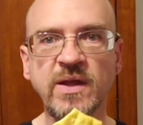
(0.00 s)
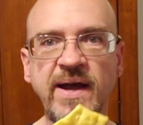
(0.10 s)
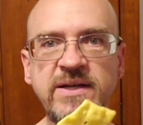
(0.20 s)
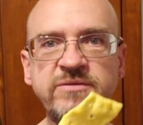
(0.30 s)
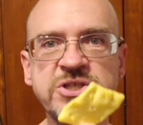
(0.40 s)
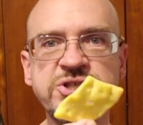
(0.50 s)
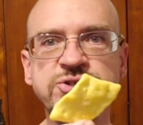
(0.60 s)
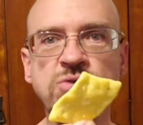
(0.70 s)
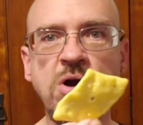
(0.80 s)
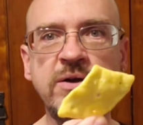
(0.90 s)
kind of a
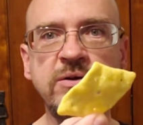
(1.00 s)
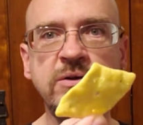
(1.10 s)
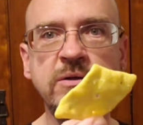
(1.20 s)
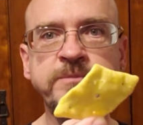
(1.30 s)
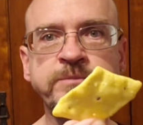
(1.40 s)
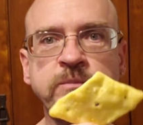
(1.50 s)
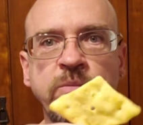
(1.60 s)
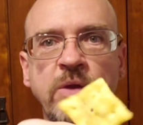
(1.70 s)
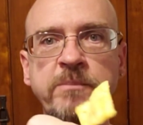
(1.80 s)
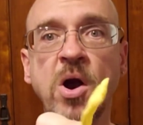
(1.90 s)
stronger
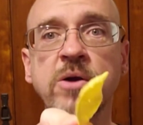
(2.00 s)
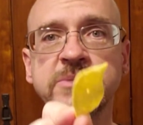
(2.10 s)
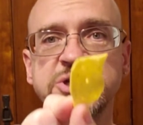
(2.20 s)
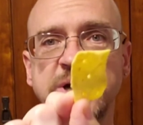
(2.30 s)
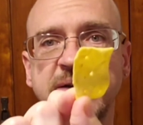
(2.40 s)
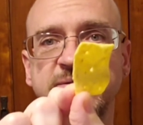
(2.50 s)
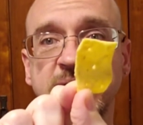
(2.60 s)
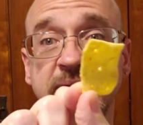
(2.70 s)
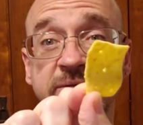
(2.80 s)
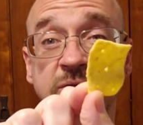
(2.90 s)
Parmesan
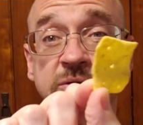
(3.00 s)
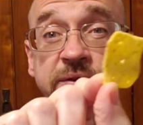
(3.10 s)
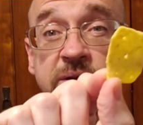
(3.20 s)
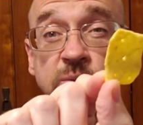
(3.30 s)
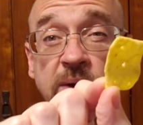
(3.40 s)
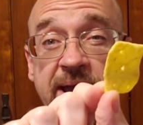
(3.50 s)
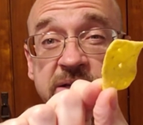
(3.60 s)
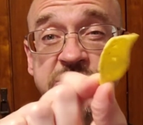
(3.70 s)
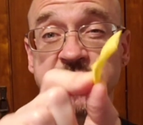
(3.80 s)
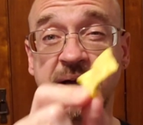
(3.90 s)
flavor than
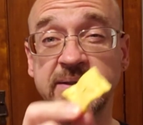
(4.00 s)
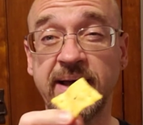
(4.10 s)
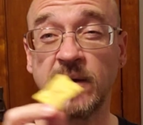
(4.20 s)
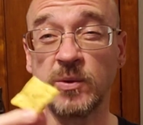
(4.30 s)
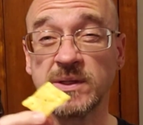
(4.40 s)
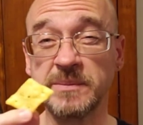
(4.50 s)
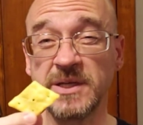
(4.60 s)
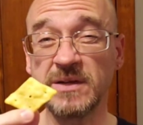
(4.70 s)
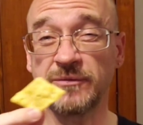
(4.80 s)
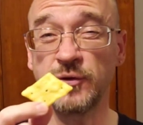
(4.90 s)
ranch on that one. Let me
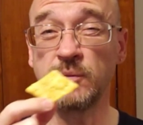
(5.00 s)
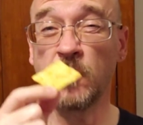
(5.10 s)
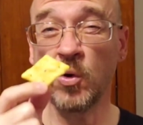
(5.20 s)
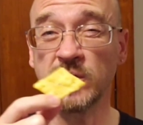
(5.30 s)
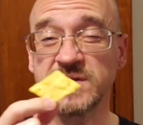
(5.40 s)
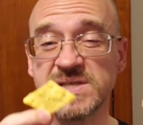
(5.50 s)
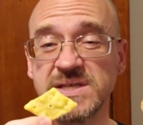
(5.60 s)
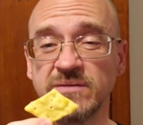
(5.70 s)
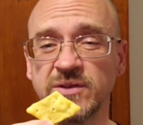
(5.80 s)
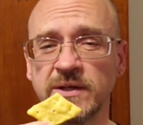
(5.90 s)
get a few more and
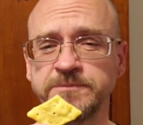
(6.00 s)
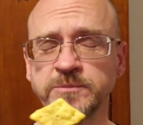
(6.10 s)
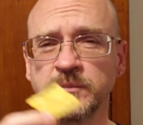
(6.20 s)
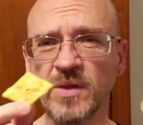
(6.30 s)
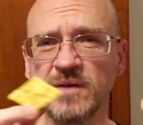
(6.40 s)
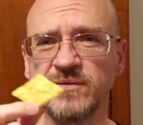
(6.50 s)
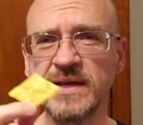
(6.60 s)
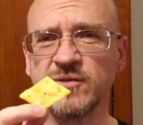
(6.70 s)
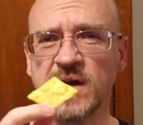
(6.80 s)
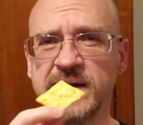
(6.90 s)
see if the
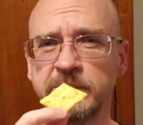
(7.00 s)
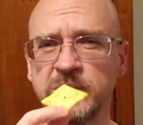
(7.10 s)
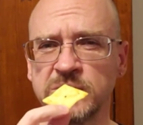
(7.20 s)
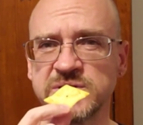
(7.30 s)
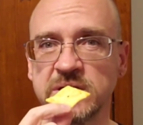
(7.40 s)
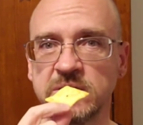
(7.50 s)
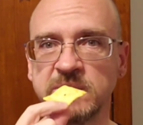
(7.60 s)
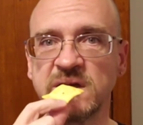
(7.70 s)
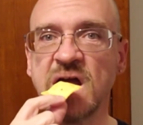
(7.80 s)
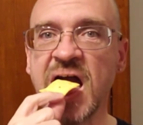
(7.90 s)
flavor kind of builds a little
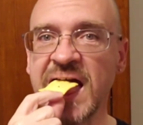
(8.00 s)
bit.